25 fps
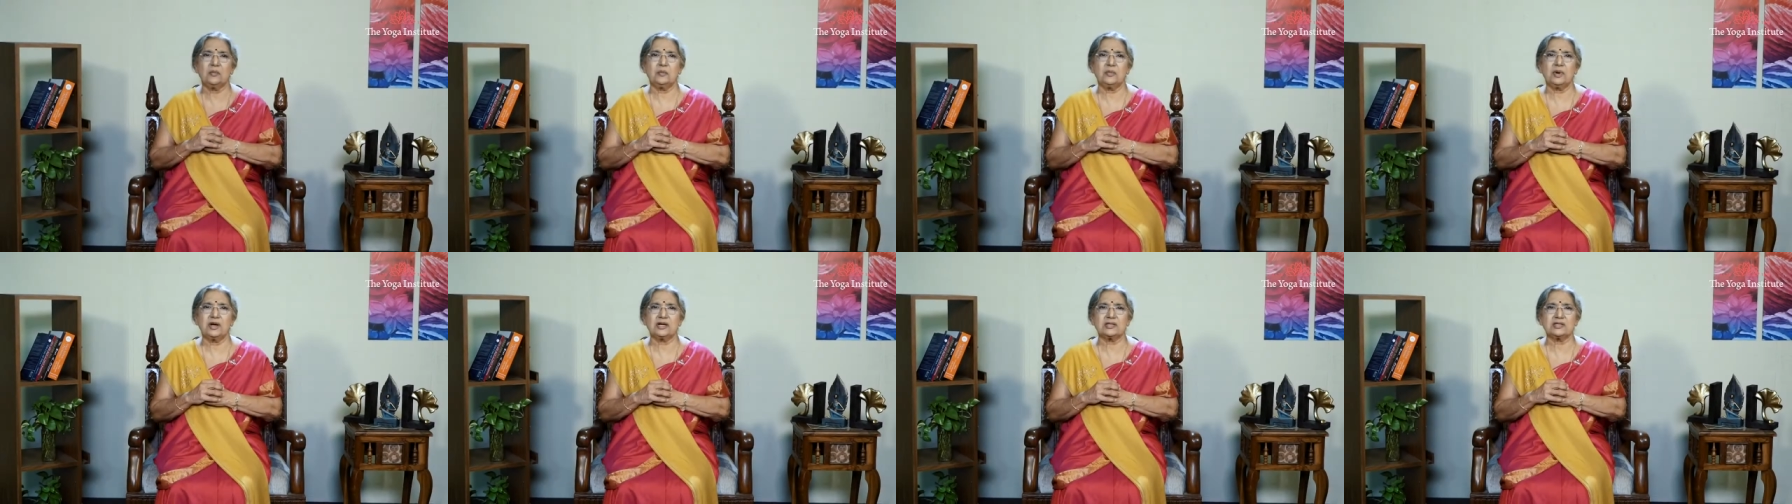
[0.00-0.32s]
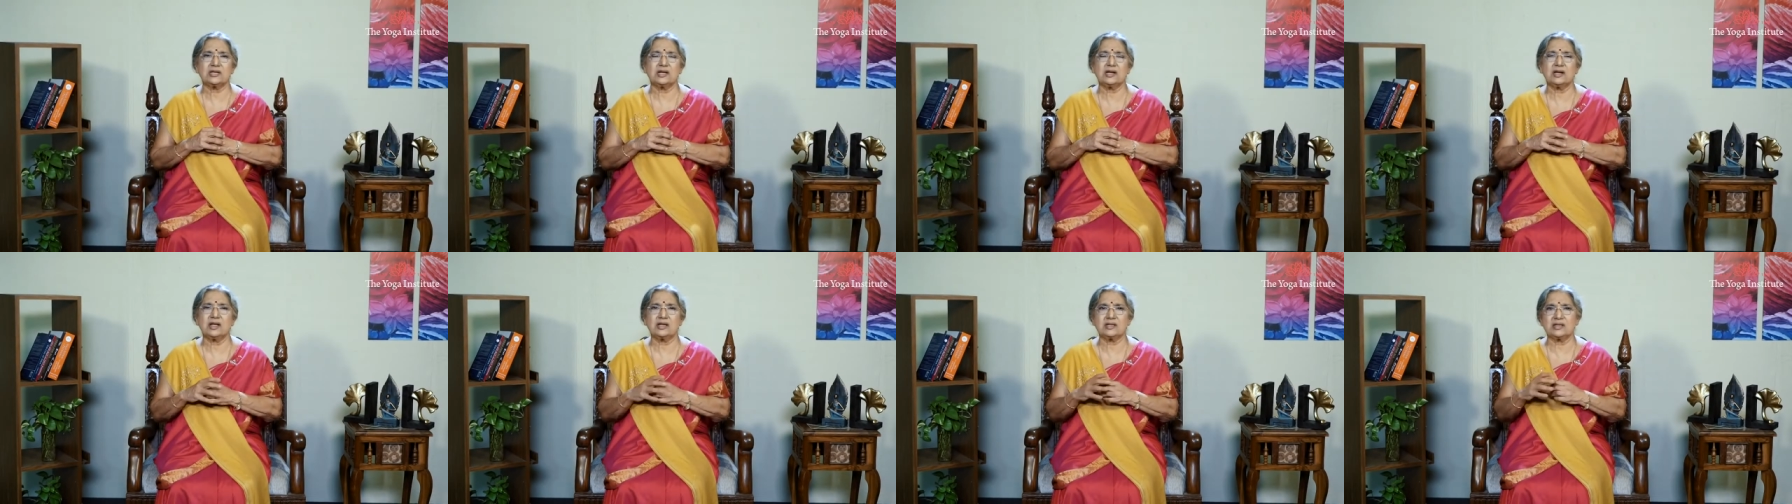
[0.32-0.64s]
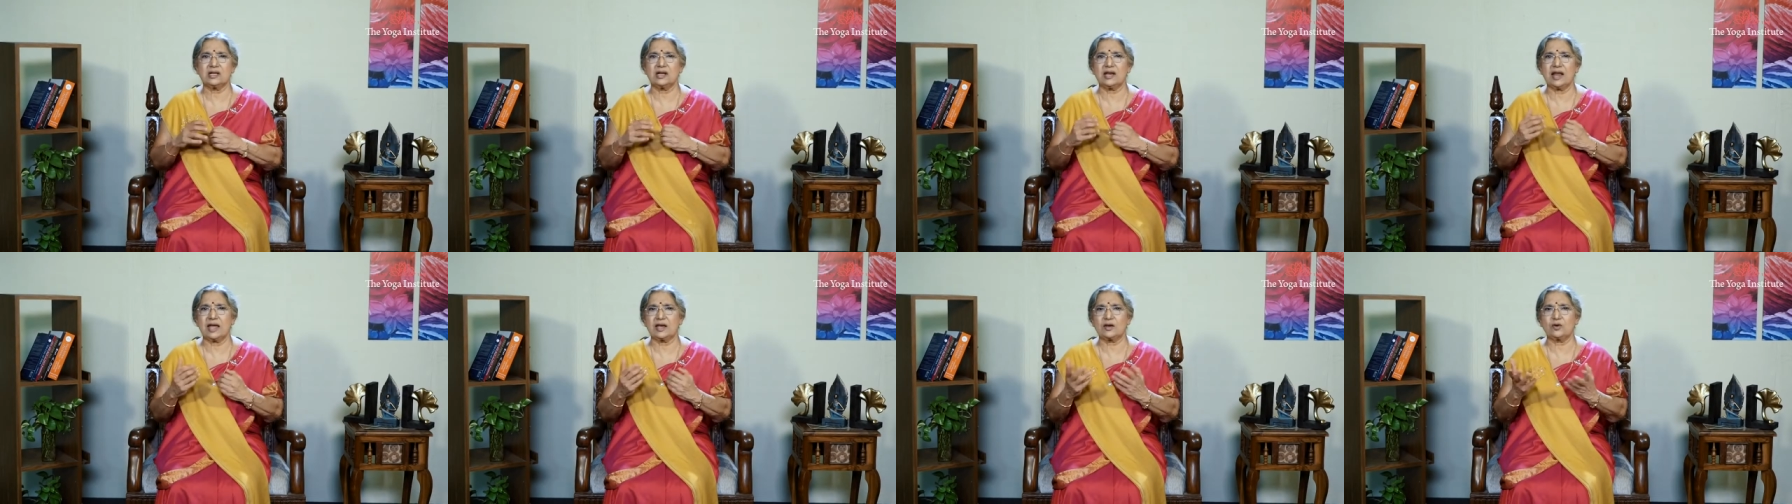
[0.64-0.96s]
Person
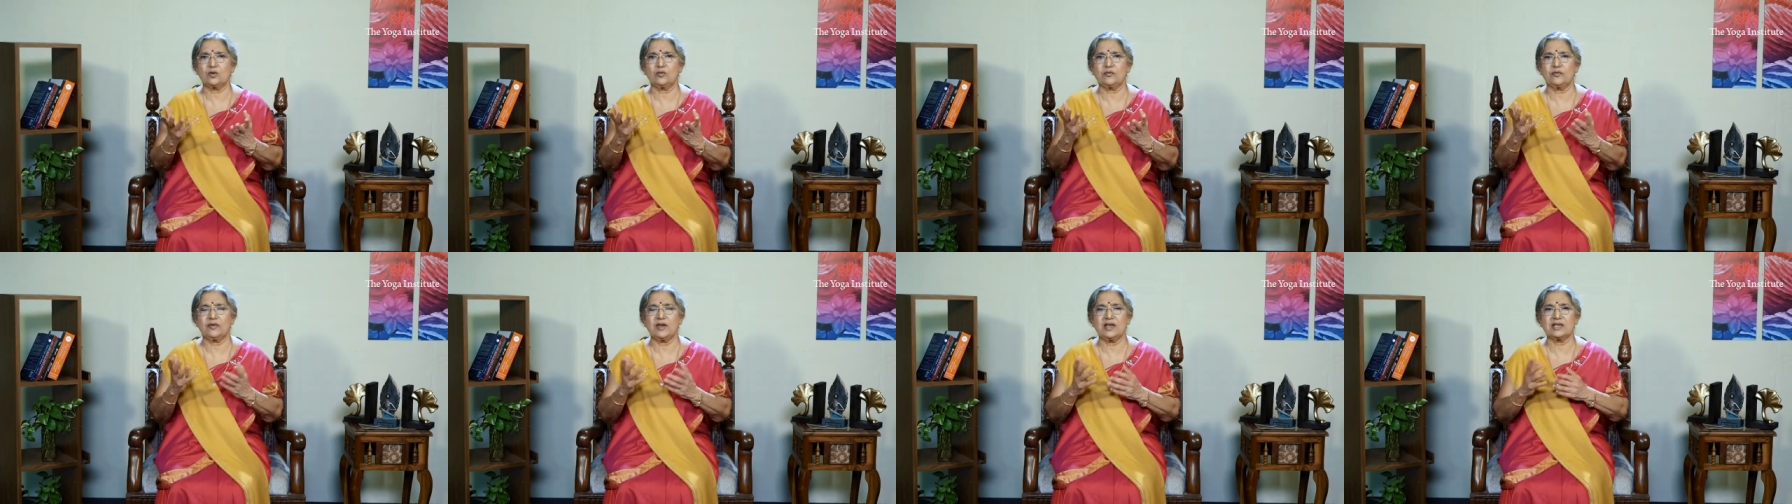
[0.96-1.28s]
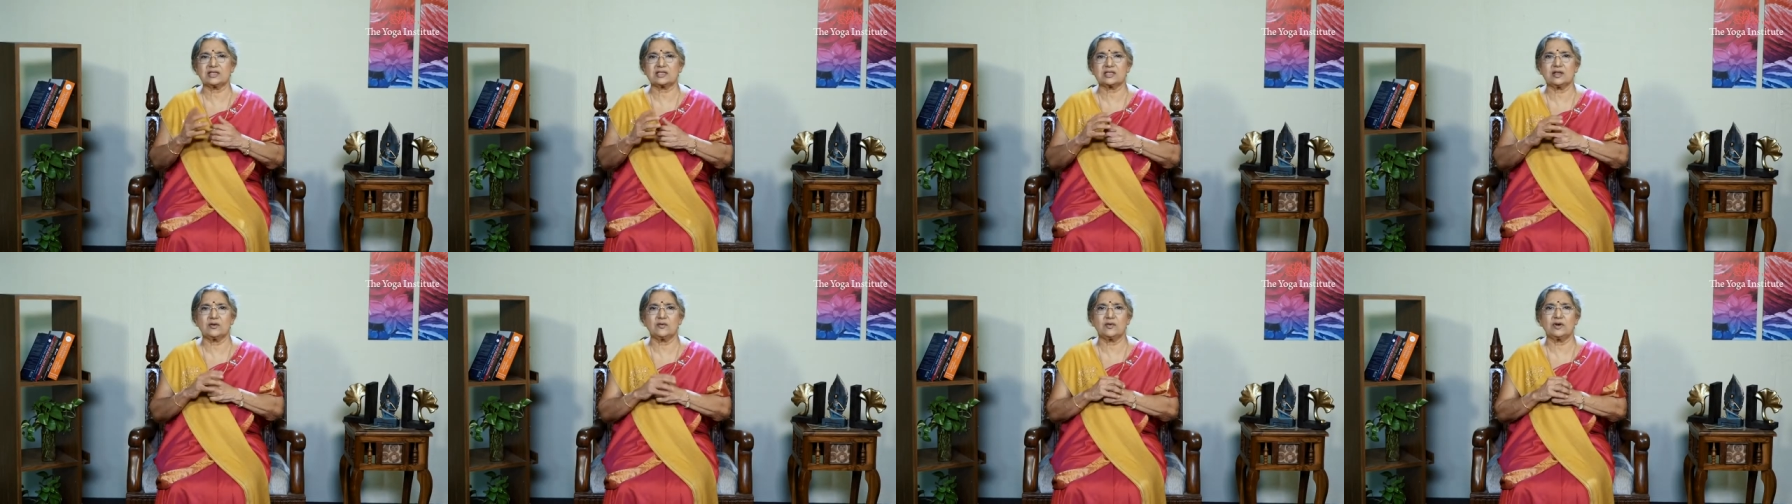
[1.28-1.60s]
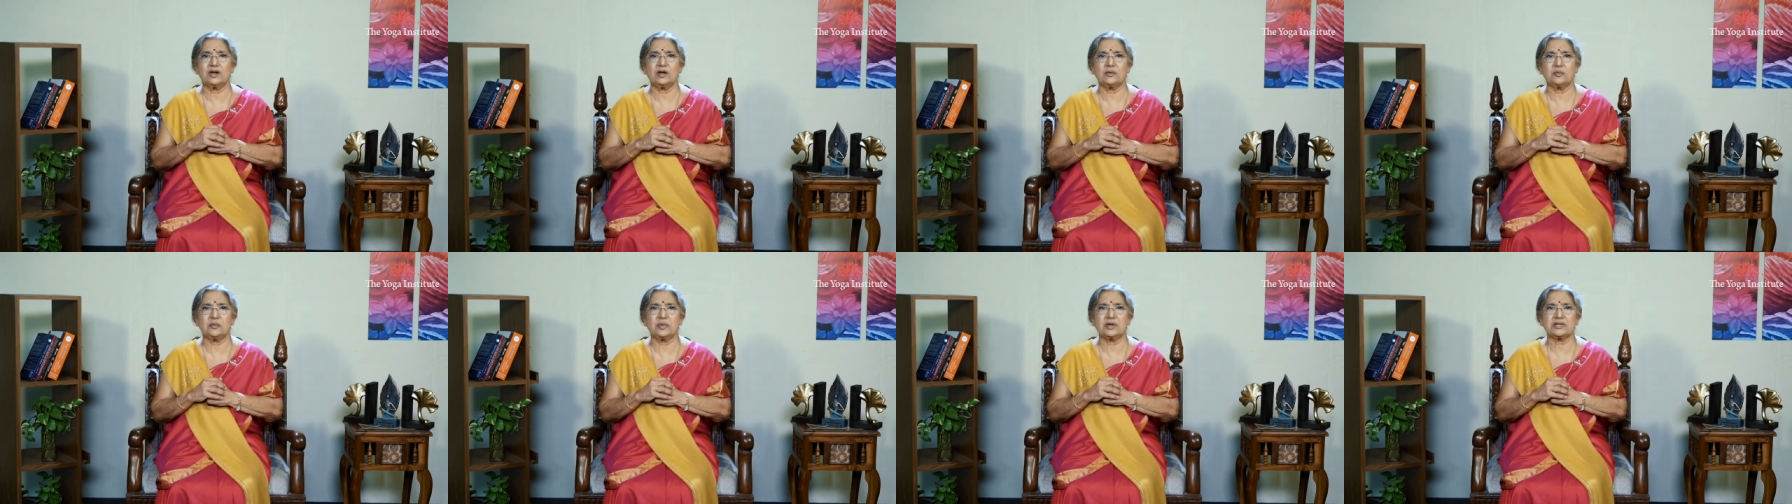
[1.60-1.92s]
doesn't like to face the
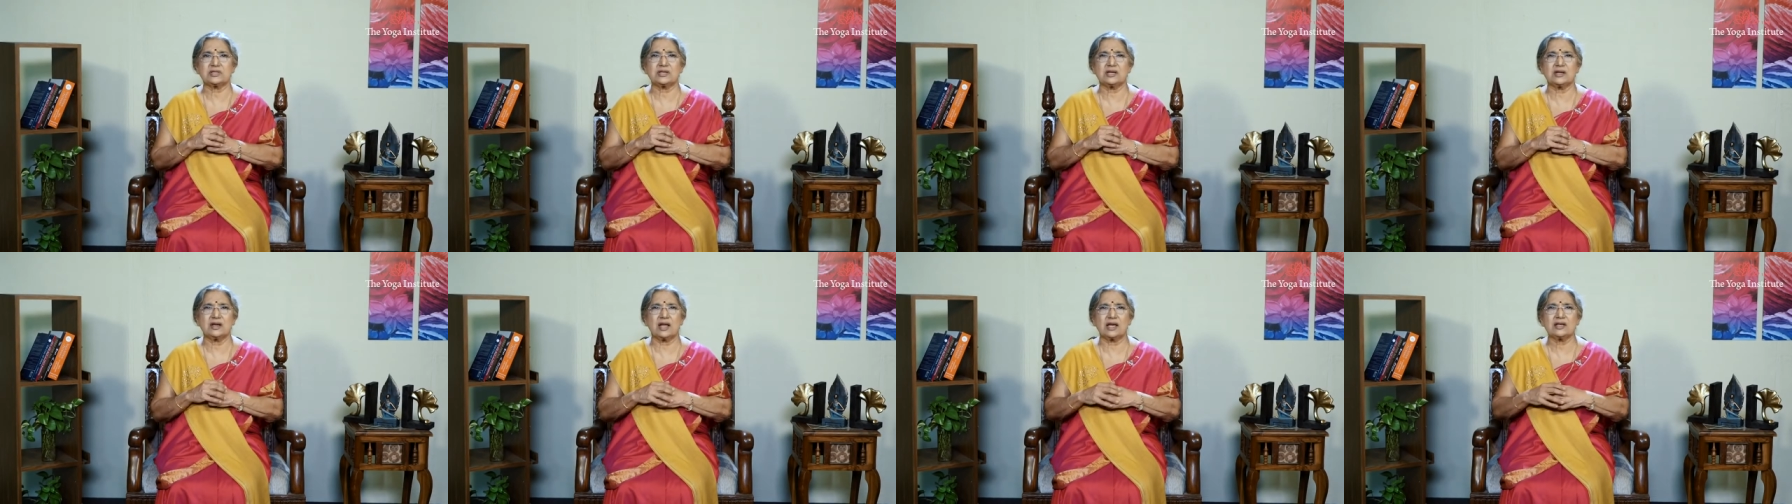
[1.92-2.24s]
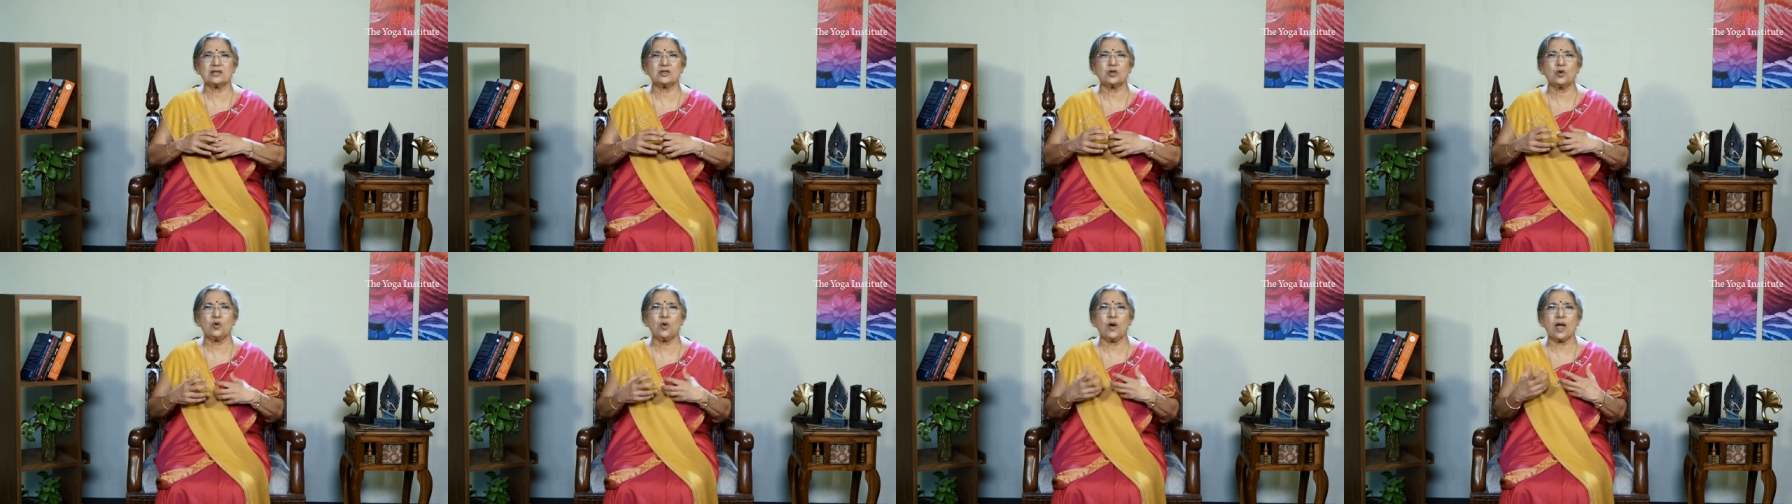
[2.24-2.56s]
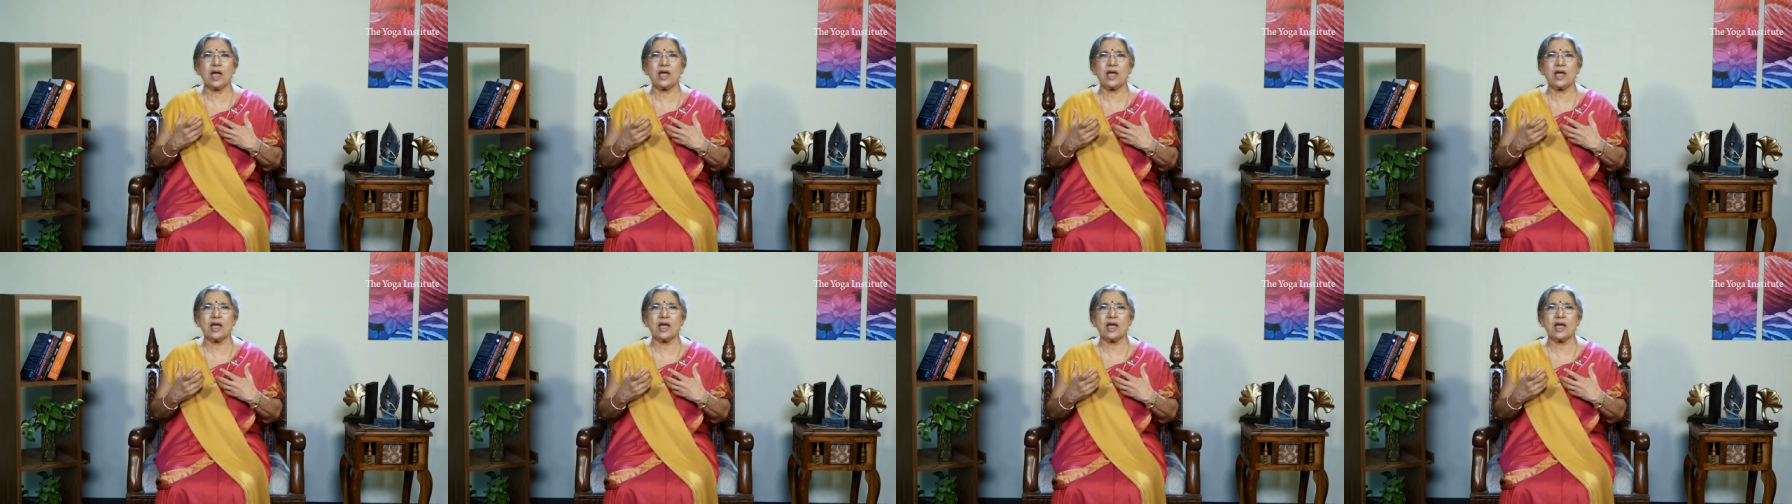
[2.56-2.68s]
world, person has no